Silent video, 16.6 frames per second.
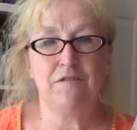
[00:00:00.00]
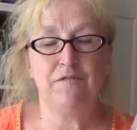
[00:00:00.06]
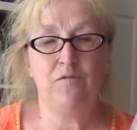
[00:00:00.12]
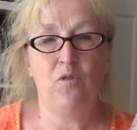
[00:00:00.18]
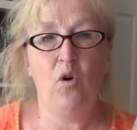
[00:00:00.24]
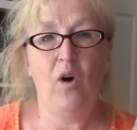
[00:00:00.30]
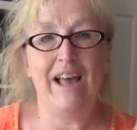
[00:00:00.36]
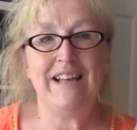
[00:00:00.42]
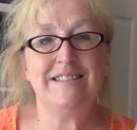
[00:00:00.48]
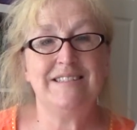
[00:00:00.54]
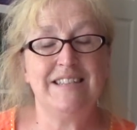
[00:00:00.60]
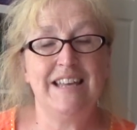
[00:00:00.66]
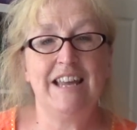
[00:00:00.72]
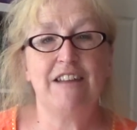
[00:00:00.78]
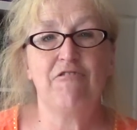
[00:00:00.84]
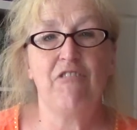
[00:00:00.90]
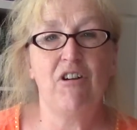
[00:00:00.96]
for a
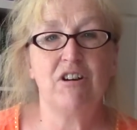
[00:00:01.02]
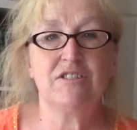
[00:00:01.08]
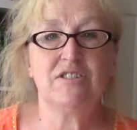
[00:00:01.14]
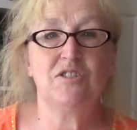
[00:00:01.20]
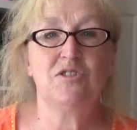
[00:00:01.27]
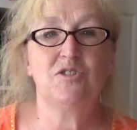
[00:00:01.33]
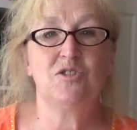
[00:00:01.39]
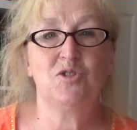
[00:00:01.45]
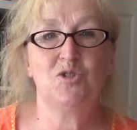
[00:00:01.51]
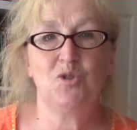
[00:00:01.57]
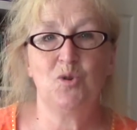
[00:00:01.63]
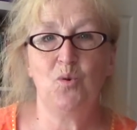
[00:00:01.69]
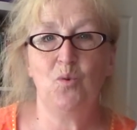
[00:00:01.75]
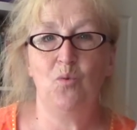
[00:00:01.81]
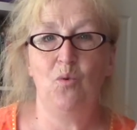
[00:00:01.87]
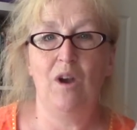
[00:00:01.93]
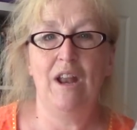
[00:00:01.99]
seagrass
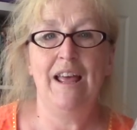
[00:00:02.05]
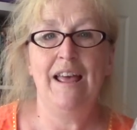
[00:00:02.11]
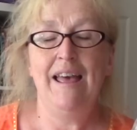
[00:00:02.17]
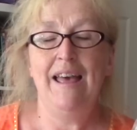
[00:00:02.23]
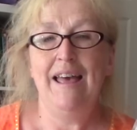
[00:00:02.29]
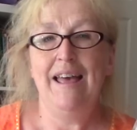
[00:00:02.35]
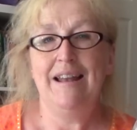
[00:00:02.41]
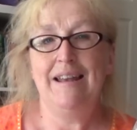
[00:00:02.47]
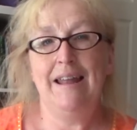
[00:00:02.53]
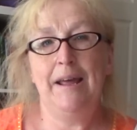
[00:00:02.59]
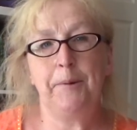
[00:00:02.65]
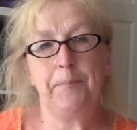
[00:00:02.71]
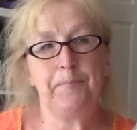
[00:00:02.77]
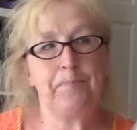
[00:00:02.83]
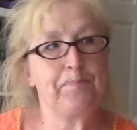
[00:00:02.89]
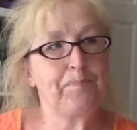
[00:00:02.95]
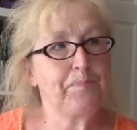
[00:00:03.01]
stool. Now,